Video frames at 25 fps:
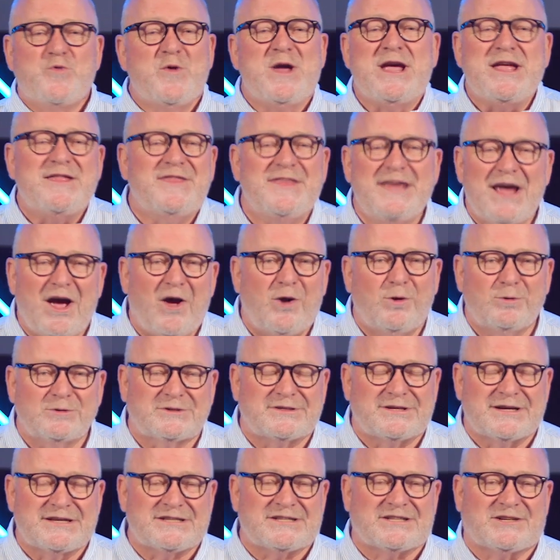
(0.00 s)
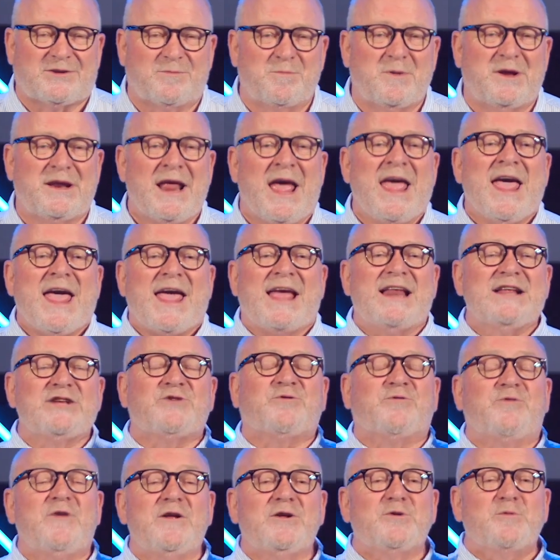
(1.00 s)
read the Old Testament, it
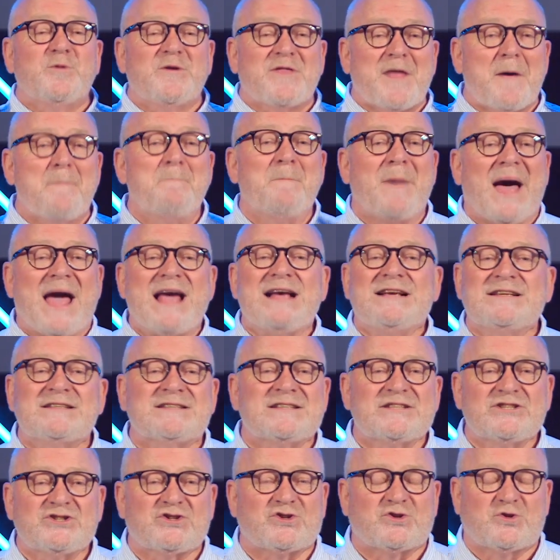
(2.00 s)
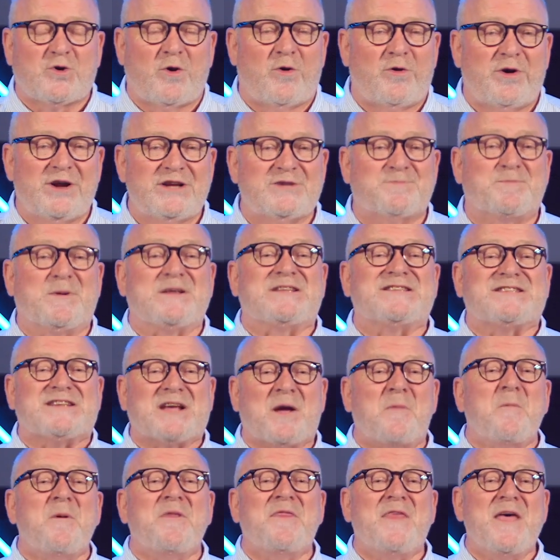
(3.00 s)
is filled with amazing stories, but
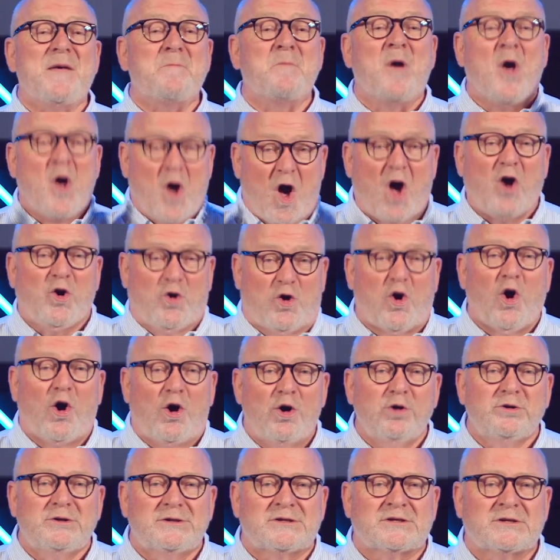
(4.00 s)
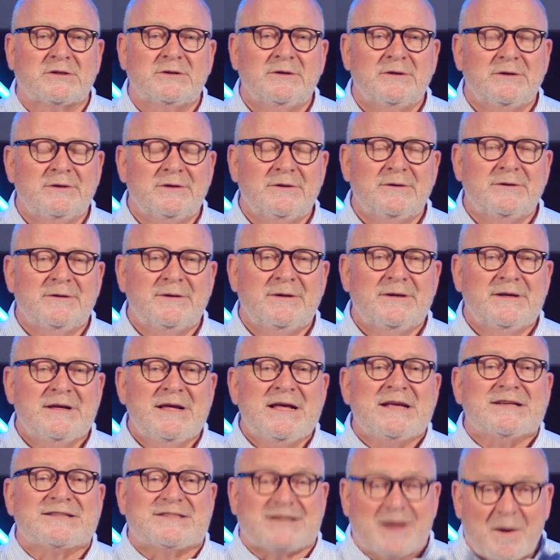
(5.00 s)
some of them are good,
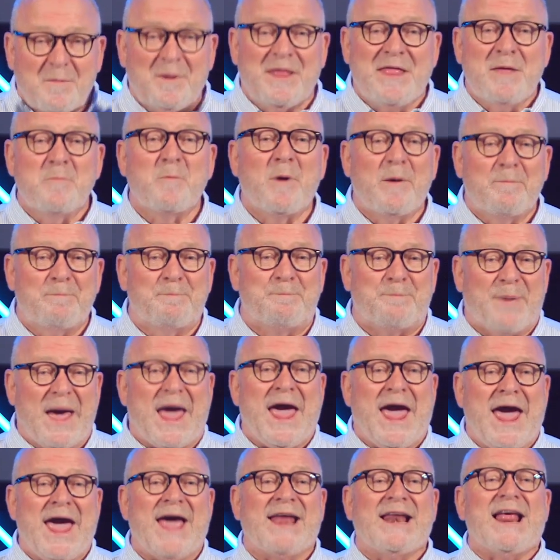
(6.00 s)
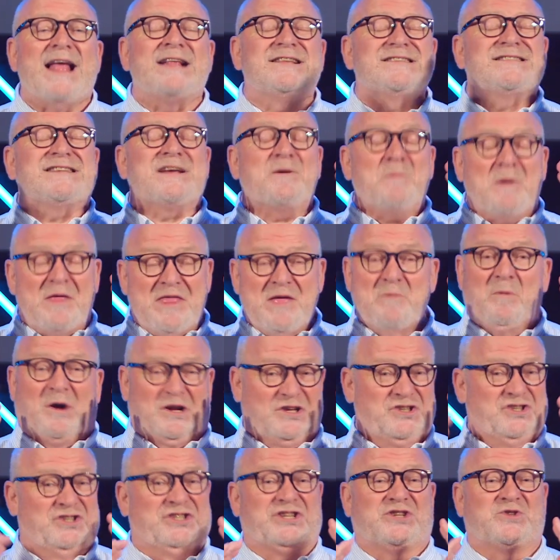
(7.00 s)
some of them are bad, and some of them
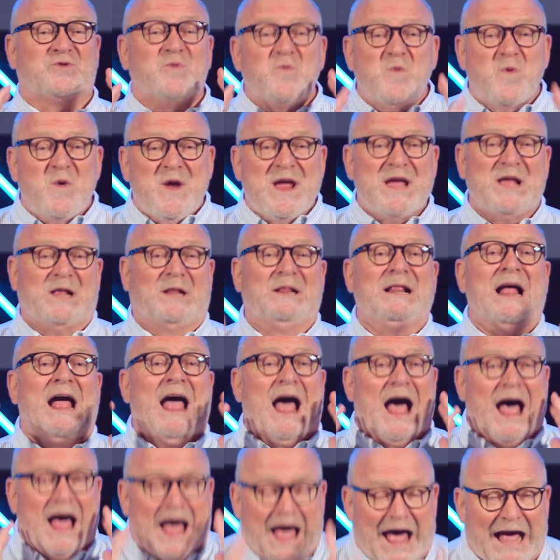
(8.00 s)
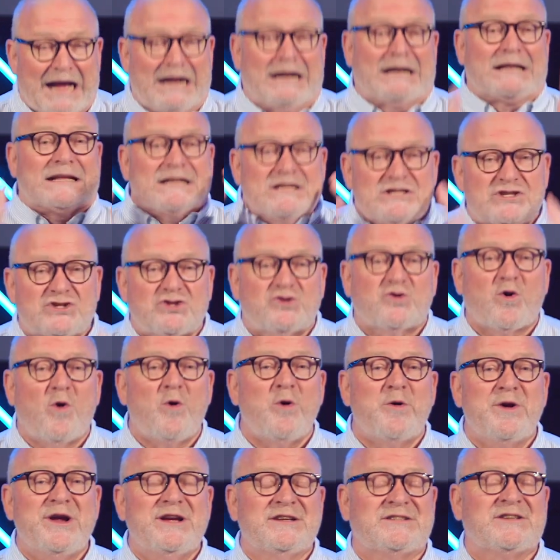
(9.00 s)
are just real ugly
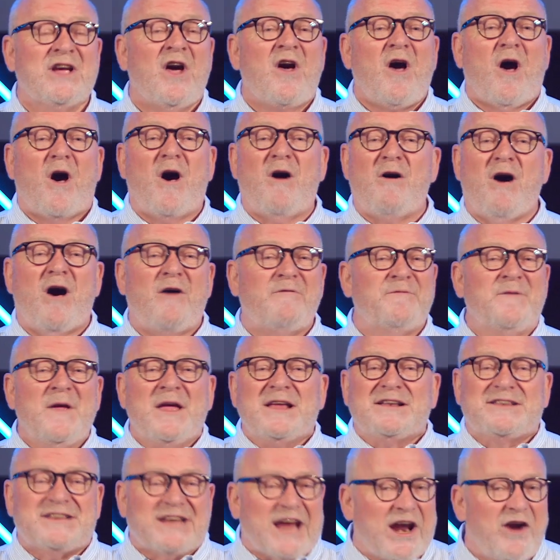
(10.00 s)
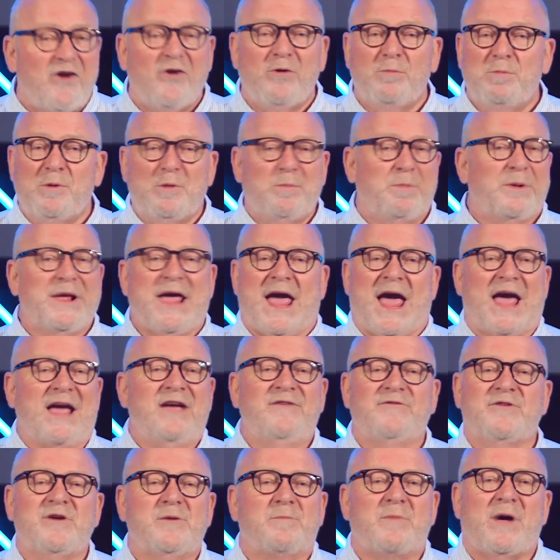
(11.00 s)
stories of terrible
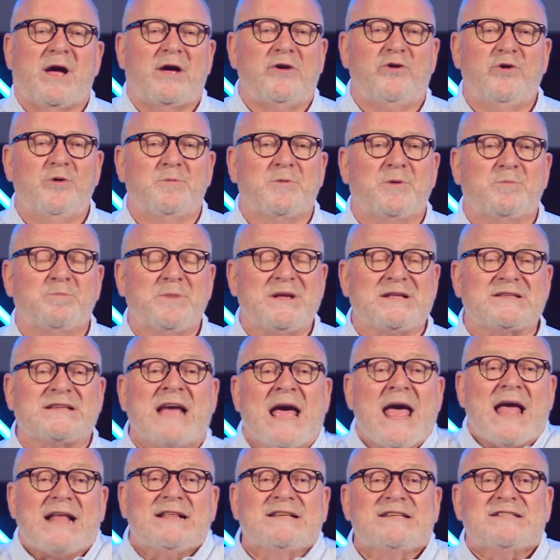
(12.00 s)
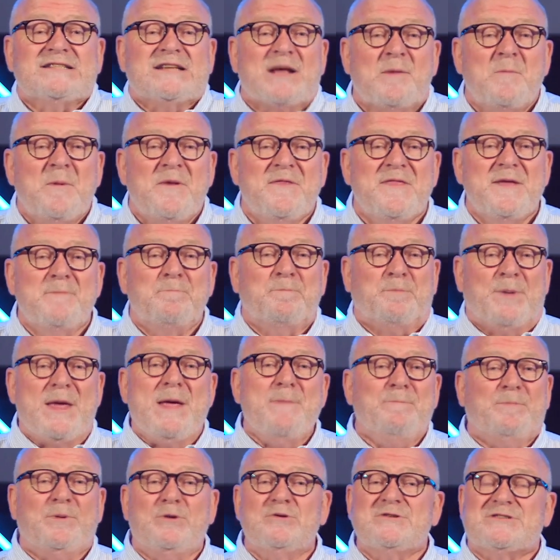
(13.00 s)
behavior by human beings. And some of them
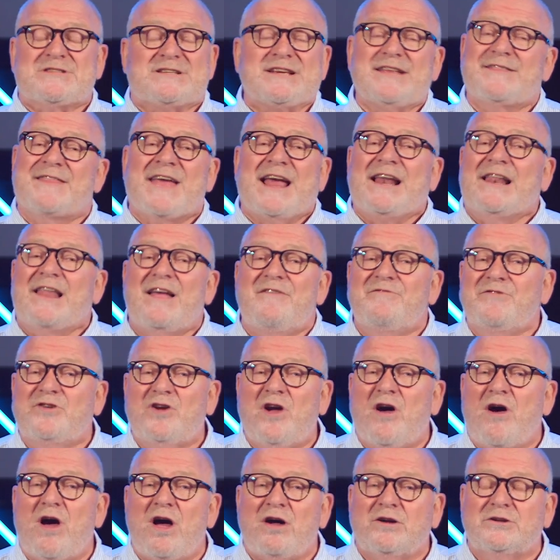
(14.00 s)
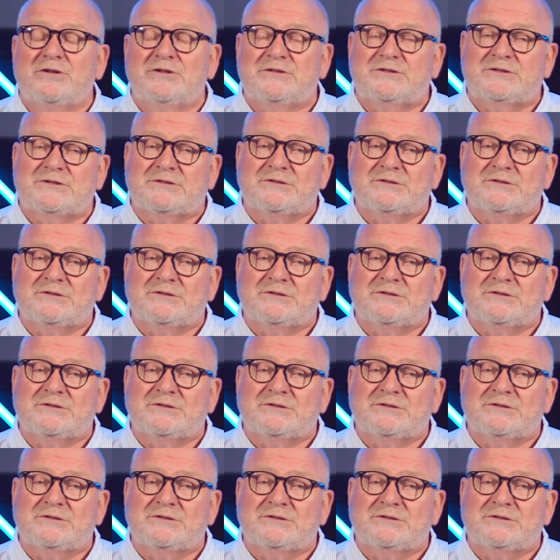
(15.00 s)
people who said they loved God.